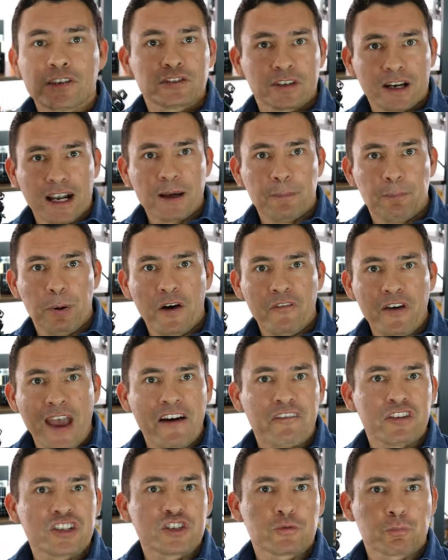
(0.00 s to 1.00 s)
also got above
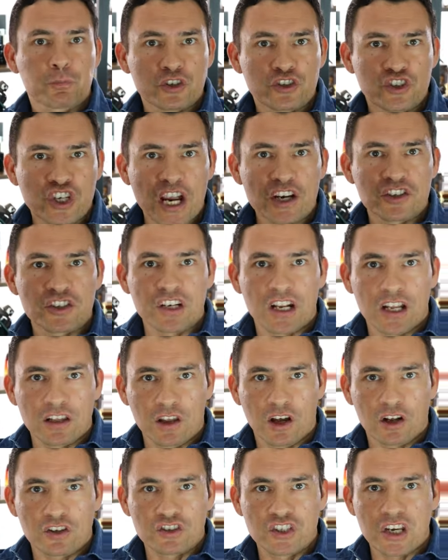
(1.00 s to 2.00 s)
average projection
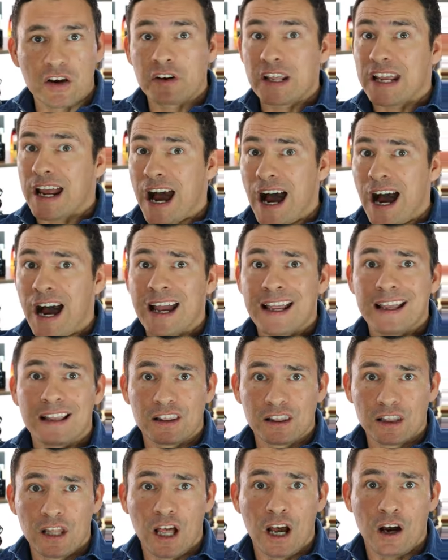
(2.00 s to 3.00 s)
and longevity. I
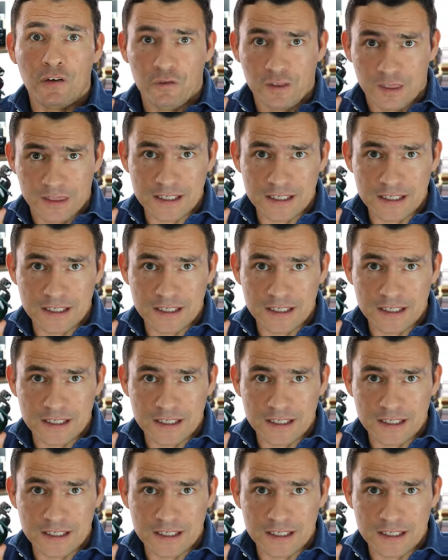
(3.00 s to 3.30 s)
love